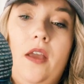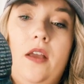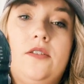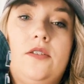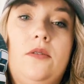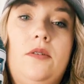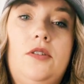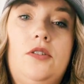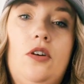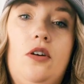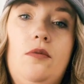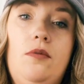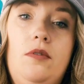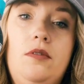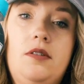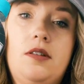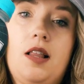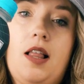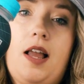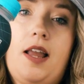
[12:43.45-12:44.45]
So it's
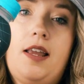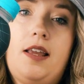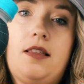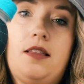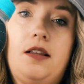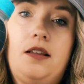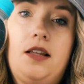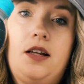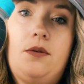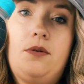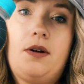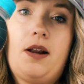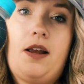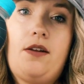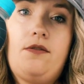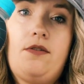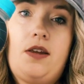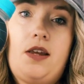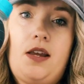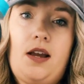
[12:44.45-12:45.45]
almost like the Liquid
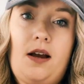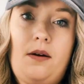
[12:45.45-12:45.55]
IV.